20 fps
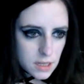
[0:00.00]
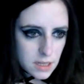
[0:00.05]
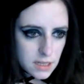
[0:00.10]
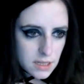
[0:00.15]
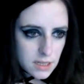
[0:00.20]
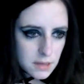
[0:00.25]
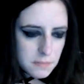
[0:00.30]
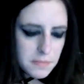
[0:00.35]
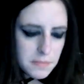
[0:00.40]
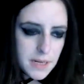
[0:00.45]

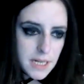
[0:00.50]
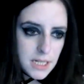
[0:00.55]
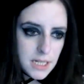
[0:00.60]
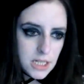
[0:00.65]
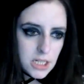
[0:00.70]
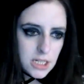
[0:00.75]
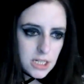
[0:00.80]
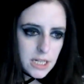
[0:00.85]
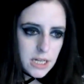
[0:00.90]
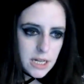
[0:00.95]
Gimp
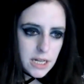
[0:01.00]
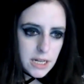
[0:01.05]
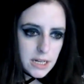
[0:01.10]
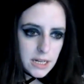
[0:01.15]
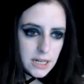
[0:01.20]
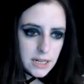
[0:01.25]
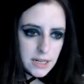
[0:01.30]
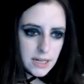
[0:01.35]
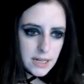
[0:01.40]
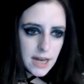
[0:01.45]

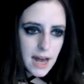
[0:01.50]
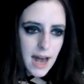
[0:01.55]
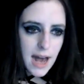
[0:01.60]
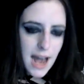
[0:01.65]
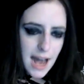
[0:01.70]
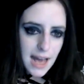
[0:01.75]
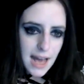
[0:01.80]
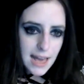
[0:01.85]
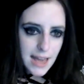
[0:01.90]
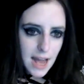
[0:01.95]
Ninja.
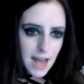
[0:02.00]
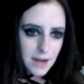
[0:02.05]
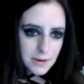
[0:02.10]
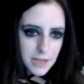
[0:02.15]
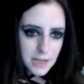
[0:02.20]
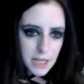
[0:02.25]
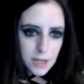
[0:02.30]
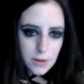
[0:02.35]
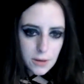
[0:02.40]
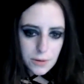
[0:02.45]
Hi, how are
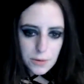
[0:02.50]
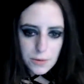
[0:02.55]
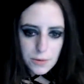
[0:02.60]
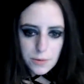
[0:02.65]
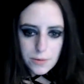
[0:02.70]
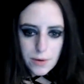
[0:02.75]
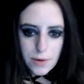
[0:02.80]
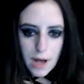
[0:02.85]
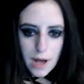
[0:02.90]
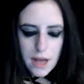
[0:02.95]

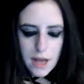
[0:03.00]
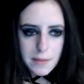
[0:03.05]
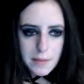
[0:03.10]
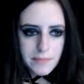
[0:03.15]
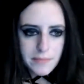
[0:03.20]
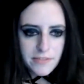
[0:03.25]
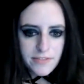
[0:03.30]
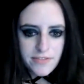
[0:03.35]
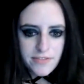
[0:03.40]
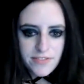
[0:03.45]
you? I'm
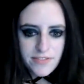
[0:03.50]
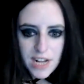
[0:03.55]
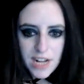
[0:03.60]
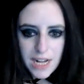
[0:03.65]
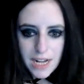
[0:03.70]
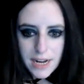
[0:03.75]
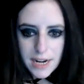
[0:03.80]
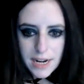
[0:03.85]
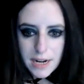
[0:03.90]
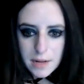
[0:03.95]

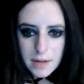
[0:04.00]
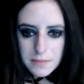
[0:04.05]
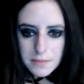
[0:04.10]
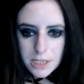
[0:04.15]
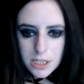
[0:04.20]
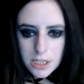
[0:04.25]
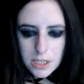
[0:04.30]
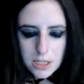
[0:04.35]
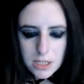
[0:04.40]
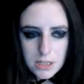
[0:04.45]
fine. I'm
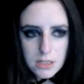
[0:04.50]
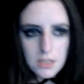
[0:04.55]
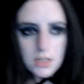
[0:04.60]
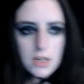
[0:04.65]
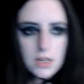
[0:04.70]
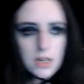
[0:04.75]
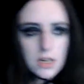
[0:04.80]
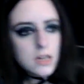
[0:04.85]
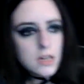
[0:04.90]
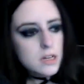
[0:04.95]
just,
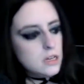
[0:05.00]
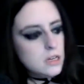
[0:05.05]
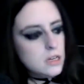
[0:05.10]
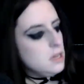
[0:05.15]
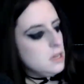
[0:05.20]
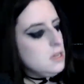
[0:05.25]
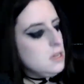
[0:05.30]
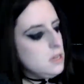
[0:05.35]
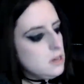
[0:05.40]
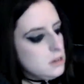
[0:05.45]

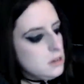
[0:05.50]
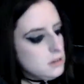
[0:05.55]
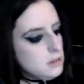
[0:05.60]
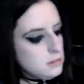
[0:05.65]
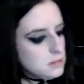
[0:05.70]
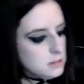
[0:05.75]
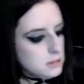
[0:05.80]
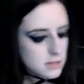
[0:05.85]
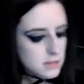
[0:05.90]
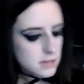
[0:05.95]
you know,
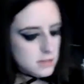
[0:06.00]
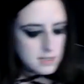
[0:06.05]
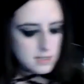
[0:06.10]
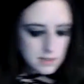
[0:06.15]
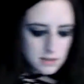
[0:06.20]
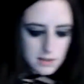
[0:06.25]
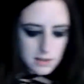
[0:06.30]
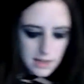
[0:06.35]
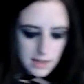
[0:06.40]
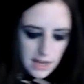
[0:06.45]
doing this
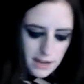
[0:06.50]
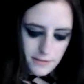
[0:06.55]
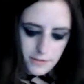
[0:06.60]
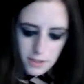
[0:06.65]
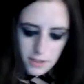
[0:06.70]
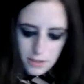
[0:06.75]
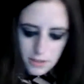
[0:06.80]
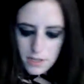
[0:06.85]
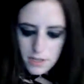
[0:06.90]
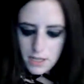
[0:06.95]
little live
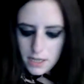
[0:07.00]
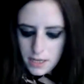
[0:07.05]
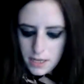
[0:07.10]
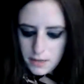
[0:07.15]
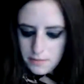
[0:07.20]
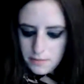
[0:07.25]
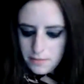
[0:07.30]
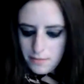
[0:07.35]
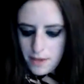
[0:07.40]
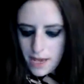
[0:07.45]

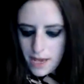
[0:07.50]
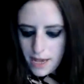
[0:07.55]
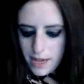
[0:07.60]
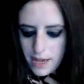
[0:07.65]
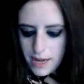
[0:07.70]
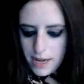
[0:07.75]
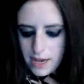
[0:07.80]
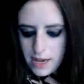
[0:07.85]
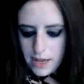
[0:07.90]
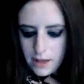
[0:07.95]
stream, hanging
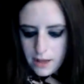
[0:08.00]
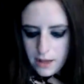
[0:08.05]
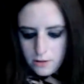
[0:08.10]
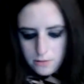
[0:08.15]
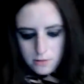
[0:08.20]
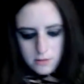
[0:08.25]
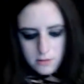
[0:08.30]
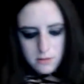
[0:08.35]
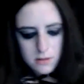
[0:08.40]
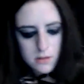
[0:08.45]

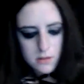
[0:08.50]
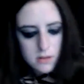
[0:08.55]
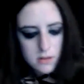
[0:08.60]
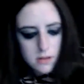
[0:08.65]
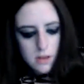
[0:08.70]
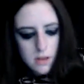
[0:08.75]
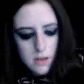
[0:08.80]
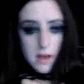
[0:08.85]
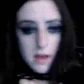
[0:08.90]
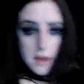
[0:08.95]
out,
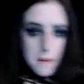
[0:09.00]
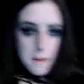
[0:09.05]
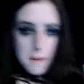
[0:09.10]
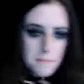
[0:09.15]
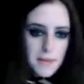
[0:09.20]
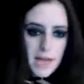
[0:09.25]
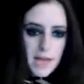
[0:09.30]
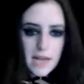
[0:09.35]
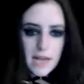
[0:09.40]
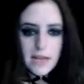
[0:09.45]

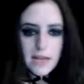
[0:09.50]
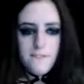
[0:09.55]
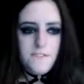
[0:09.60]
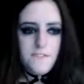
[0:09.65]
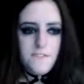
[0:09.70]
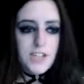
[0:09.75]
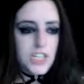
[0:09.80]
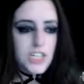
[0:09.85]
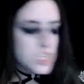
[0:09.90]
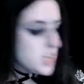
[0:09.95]
begging for
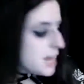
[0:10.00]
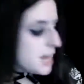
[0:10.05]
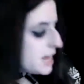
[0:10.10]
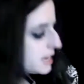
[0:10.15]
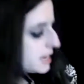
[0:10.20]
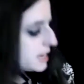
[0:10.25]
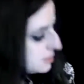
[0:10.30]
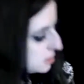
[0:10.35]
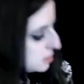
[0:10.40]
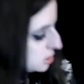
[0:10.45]

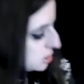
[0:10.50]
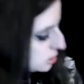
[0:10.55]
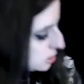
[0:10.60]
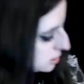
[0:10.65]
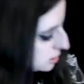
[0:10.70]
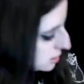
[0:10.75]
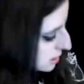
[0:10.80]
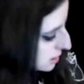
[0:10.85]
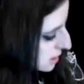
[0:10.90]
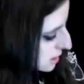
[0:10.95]

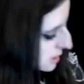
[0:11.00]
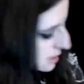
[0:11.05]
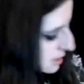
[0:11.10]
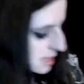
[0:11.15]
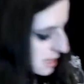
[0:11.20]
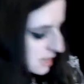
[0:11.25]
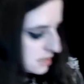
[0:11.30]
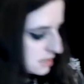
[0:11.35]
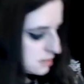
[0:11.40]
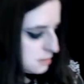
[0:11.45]
shekels, because
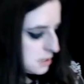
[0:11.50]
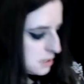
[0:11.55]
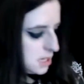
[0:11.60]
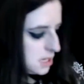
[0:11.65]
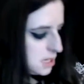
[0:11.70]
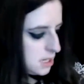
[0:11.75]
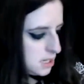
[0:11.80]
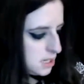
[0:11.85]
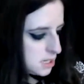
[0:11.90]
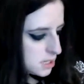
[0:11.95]
that's what
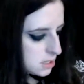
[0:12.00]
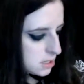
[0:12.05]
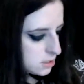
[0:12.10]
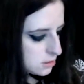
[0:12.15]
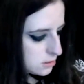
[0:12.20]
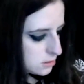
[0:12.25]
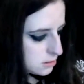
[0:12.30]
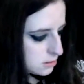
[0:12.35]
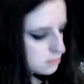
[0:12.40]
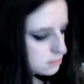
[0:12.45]
you
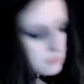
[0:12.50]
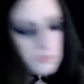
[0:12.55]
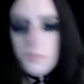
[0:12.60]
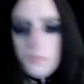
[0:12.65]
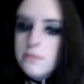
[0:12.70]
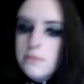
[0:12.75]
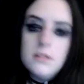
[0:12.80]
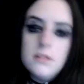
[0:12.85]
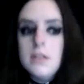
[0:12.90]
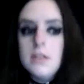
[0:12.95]
do.
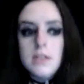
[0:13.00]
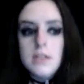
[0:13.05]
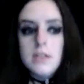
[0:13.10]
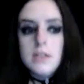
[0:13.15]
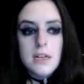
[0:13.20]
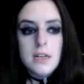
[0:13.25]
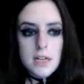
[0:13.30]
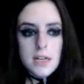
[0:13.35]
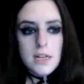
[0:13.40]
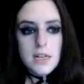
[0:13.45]

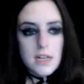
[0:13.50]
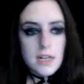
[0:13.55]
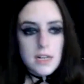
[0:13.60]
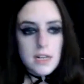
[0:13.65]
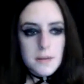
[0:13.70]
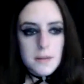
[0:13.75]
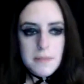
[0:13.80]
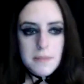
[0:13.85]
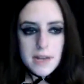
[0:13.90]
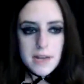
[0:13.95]

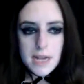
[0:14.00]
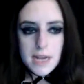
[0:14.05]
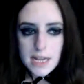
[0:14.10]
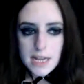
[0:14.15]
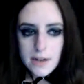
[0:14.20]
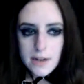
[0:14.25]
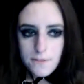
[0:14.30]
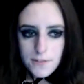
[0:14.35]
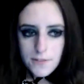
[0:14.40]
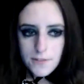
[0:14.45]

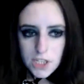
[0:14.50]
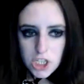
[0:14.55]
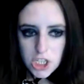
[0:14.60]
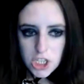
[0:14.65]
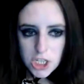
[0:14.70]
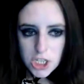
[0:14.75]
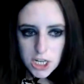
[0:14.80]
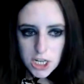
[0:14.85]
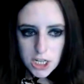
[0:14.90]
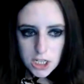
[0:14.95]
Begging for
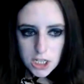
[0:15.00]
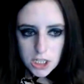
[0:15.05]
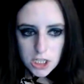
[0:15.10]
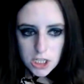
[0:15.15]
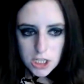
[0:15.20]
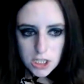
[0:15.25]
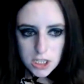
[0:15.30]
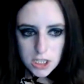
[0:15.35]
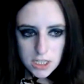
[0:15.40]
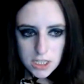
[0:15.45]
shicks.